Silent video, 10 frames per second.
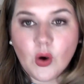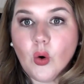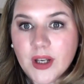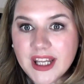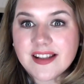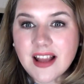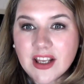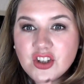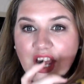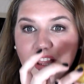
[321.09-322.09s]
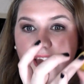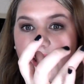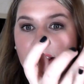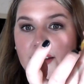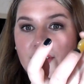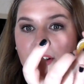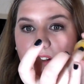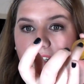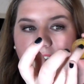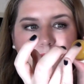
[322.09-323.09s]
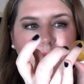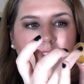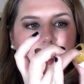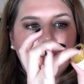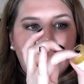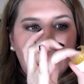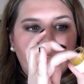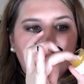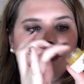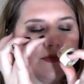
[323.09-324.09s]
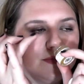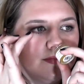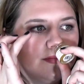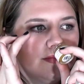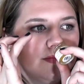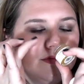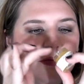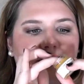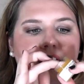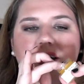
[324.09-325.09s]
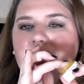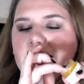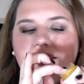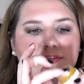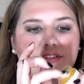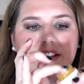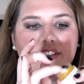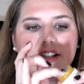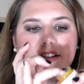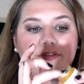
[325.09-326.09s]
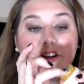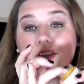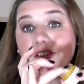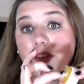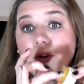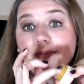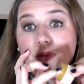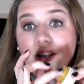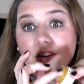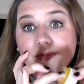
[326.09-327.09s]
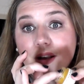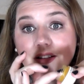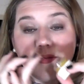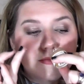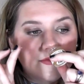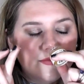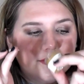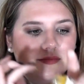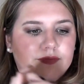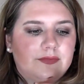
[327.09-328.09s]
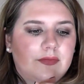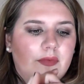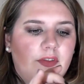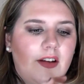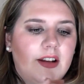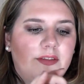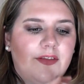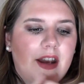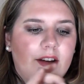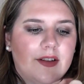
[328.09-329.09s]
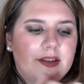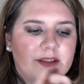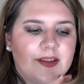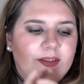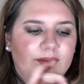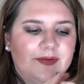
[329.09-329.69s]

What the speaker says: Oh, it is like a gel. If you look, it's bright yellow. Very little, really little fragrance. Otherwise, my nose bunged up. Very little fragrance.